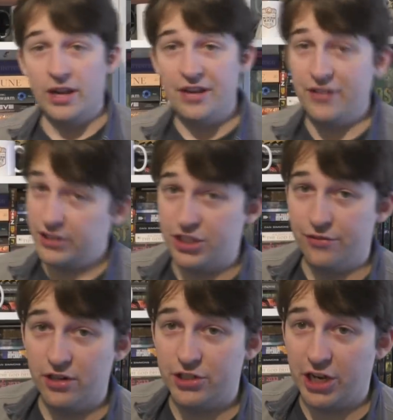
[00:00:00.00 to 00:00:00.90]
live in
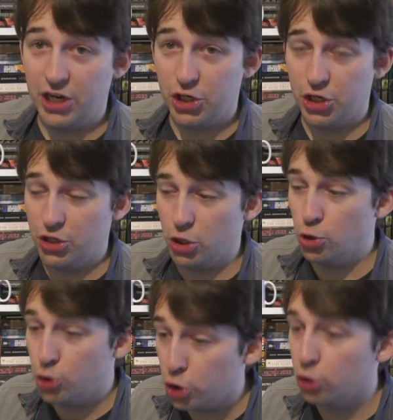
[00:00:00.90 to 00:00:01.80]
civilization, you
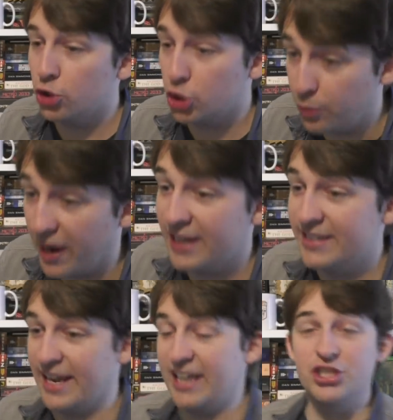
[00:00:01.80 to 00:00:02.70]
do
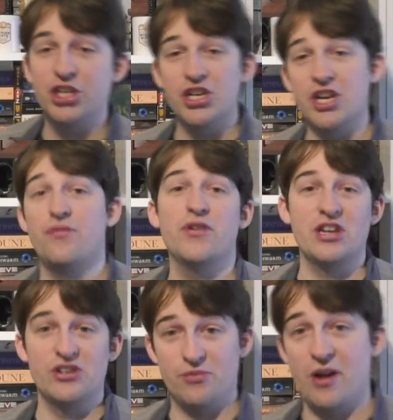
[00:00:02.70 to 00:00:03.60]
spend a
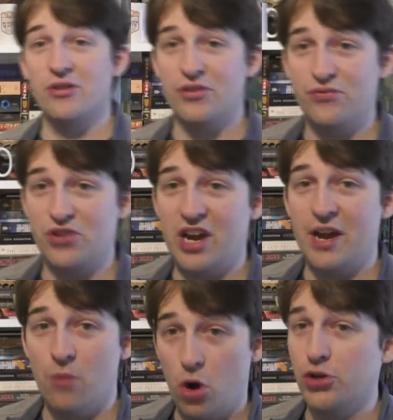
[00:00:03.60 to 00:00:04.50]
significant amount of
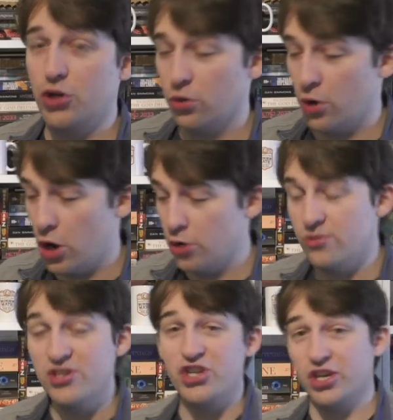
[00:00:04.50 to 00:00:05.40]
time on your
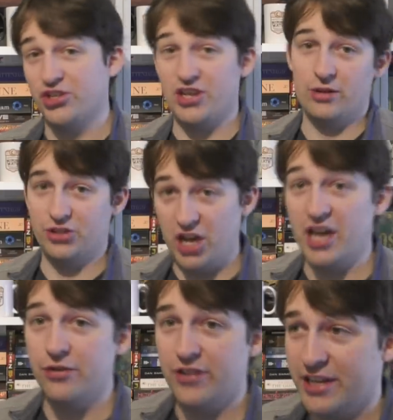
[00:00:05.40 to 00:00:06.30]
own just
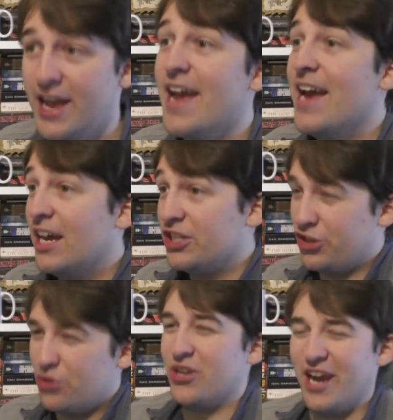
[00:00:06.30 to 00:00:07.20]
outside of it.
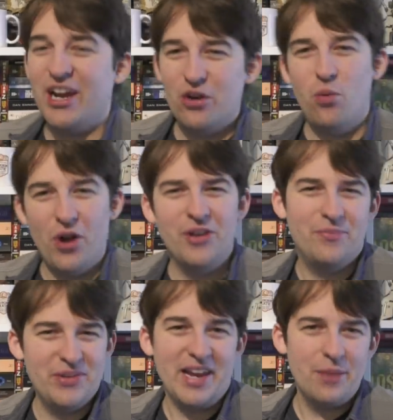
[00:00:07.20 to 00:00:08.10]
So you kind of want to
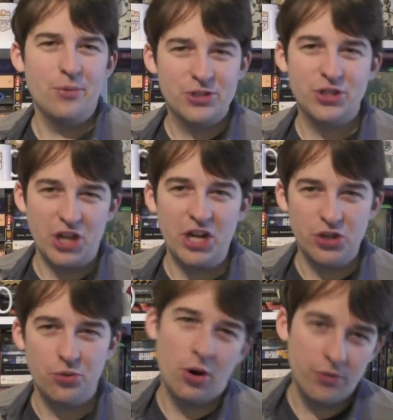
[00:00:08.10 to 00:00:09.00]
be able to tend
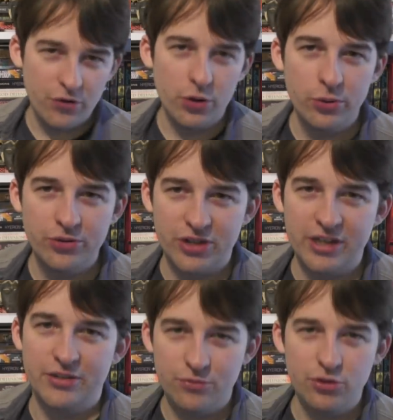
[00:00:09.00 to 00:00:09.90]
your own wounds and